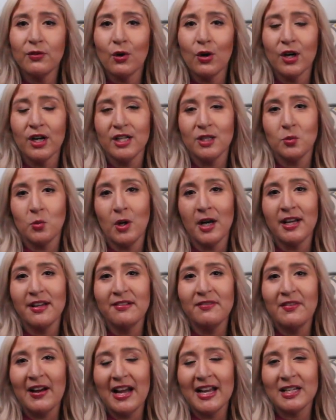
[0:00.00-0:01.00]
4 is, what
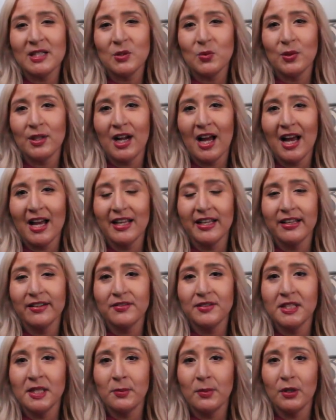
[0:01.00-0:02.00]
advice would I
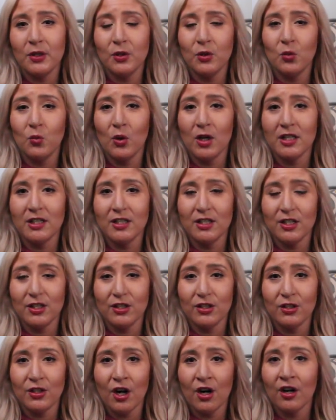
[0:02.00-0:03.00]
give someone who wants to
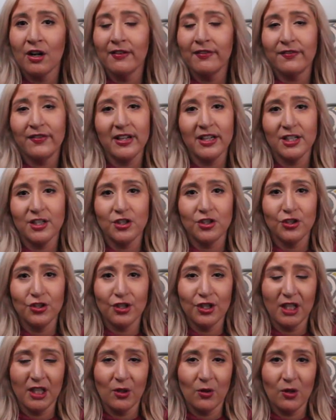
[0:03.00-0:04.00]
start a fitness
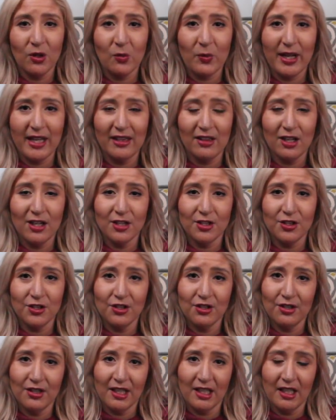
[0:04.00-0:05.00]
journey or a weight loss
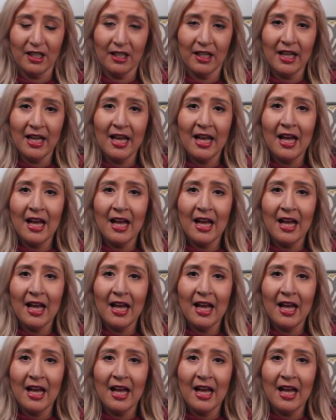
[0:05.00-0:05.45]
journey?